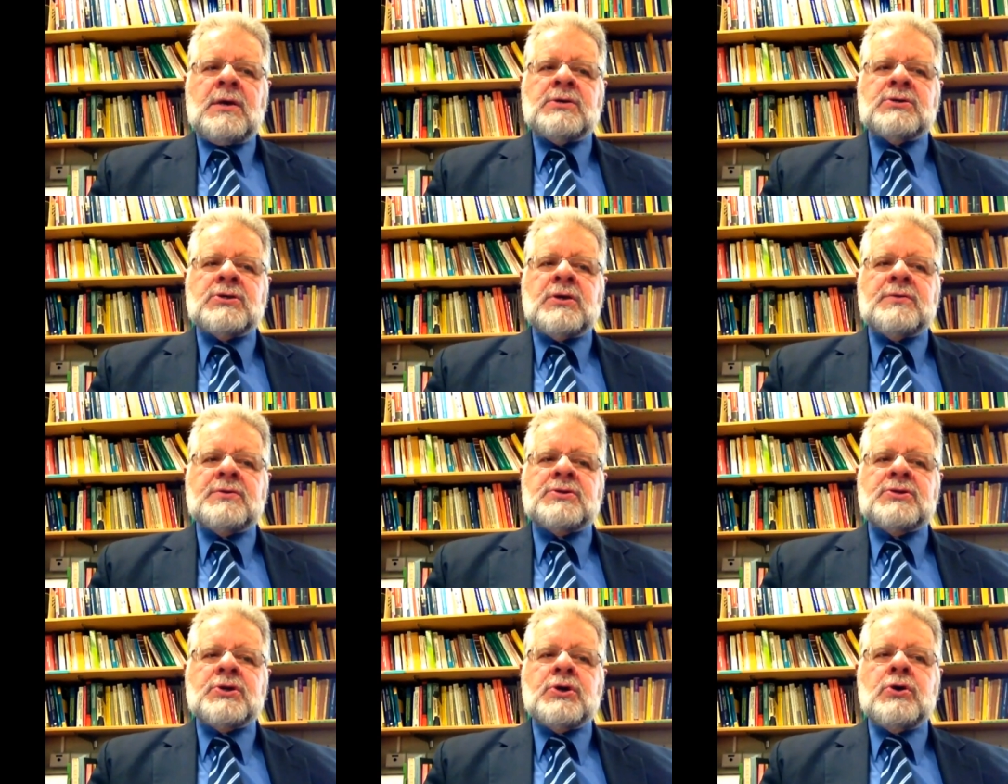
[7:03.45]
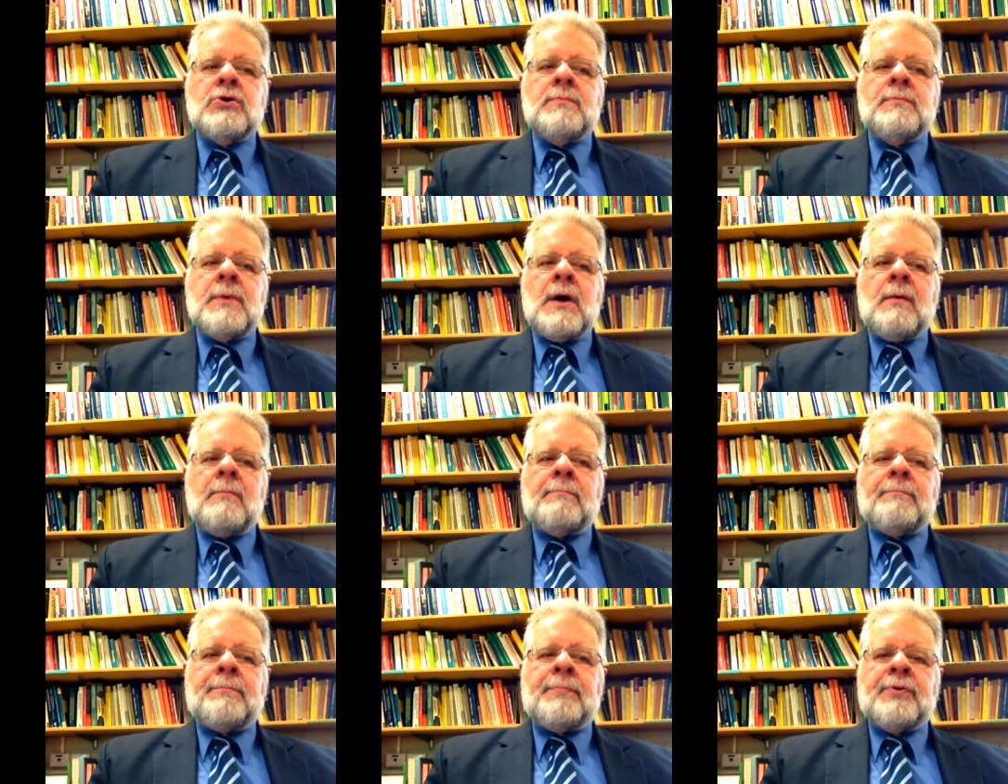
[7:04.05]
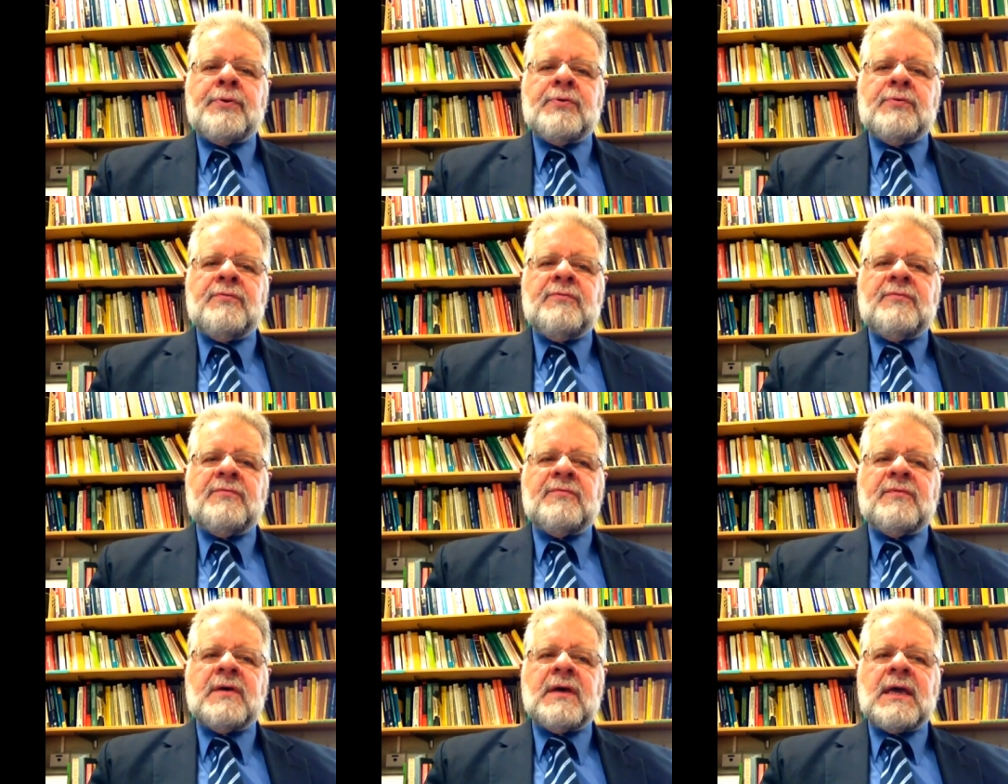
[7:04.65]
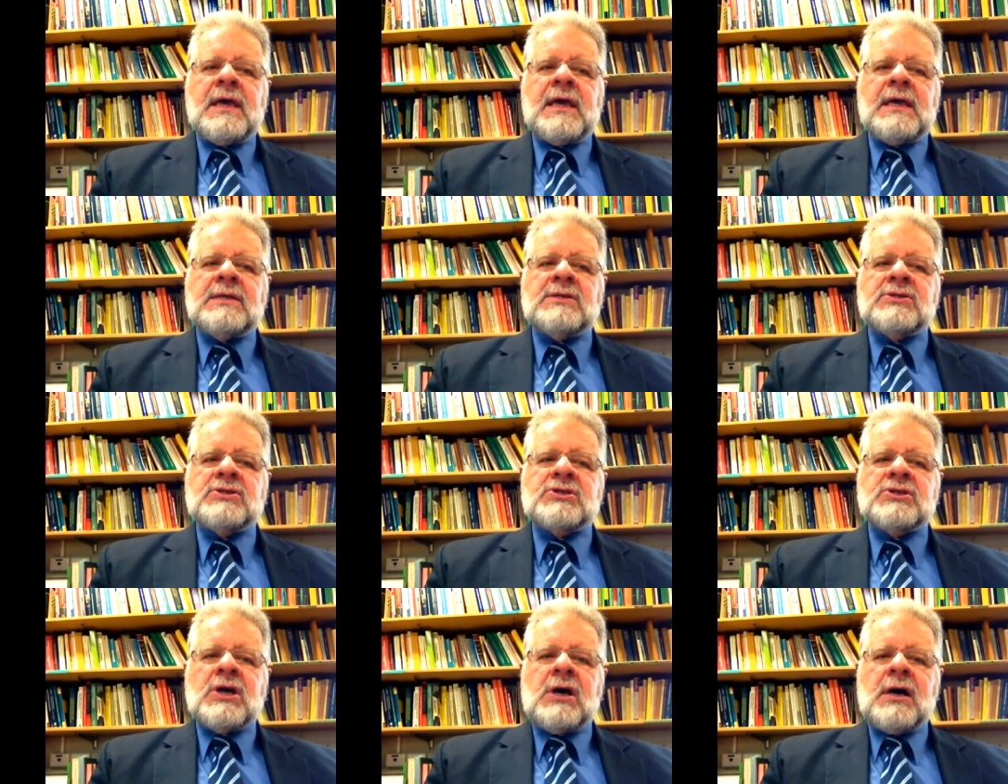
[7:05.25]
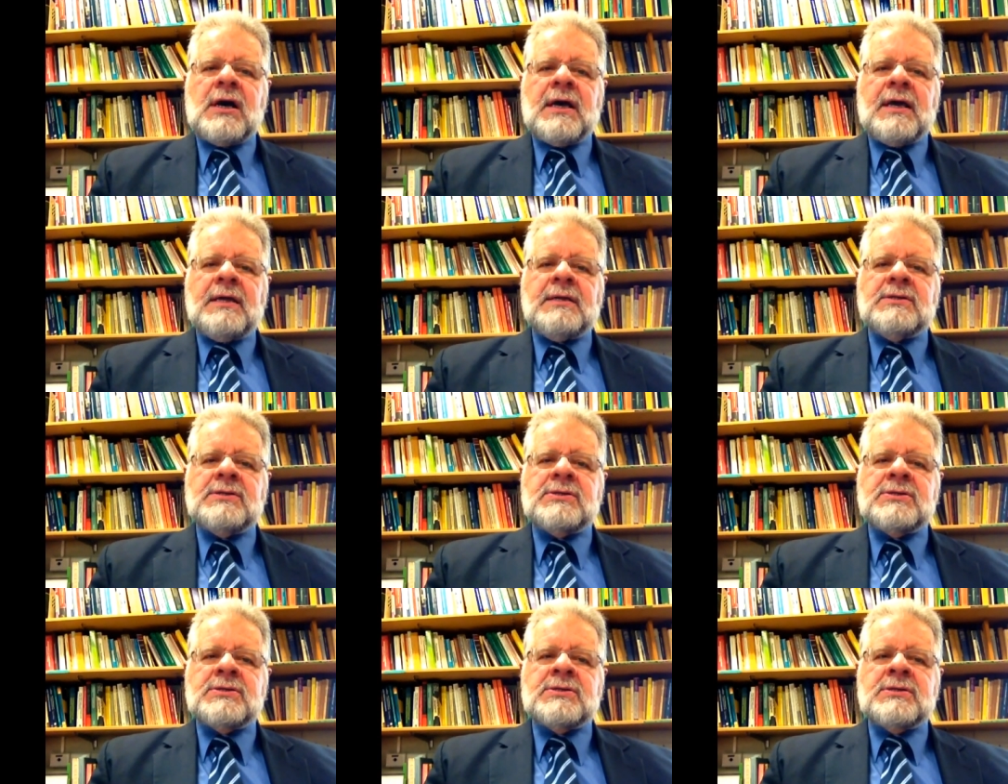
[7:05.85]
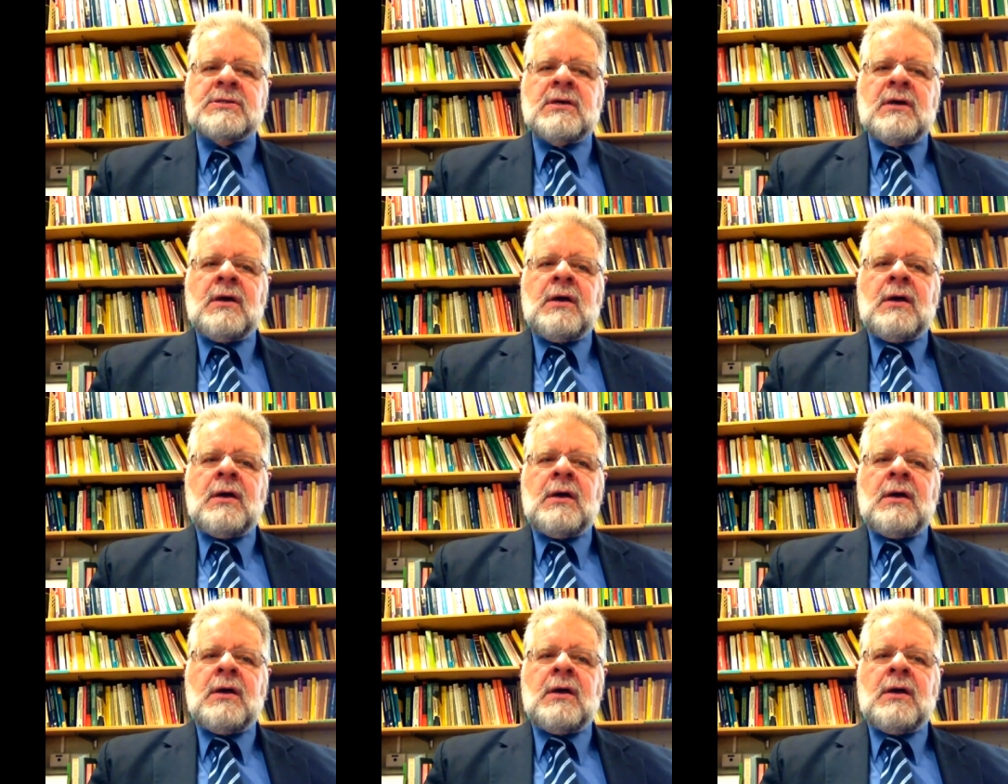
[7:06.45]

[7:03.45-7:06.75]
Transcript: So the term proof in science